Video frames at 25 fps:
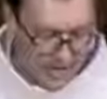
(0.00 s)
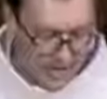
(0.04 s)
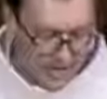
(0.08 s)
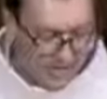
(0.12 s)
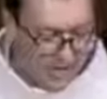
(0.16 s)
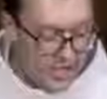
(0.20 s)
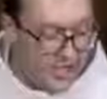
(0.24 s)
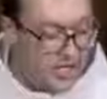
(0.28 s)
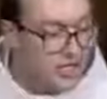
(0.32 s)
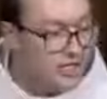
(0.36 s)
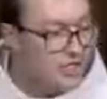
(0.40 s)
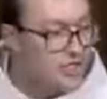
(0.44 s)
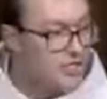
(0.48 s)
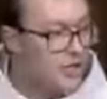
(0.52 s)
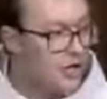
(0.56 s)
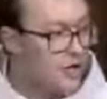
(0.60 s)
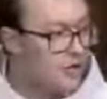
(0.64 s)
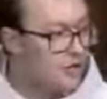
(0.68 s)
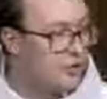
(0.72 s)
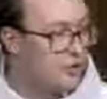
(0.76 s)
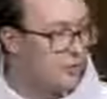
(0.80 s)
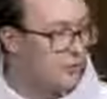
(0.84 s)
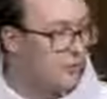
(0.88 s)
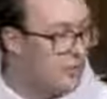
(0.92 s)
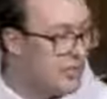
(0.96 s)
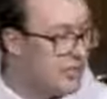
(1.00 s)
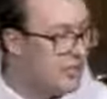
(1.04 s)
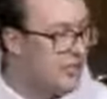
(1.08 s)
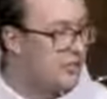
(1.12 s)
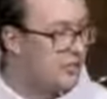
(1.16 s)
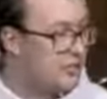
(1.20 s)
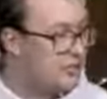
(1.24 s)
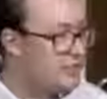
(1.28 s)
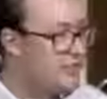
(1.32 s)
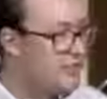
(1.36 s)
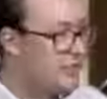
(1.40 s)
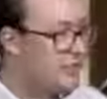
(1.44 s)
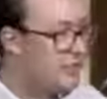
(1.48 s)
These are the
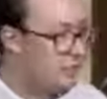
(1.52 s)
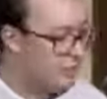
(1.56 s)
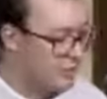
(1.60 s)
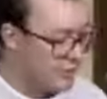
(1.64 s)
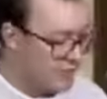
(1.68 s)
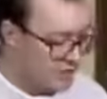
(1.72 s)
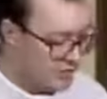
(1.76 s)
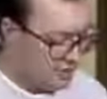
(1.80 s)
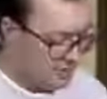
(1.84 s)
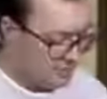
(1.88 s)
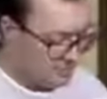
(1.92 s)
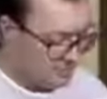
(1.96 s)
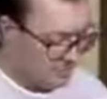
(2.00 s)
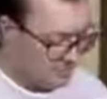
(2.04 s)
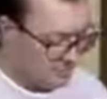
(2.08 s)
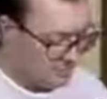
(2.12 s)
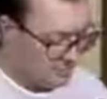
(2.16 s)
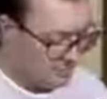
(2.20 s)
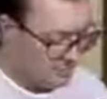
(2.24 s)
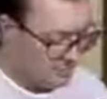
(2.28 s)
beats and the rhythm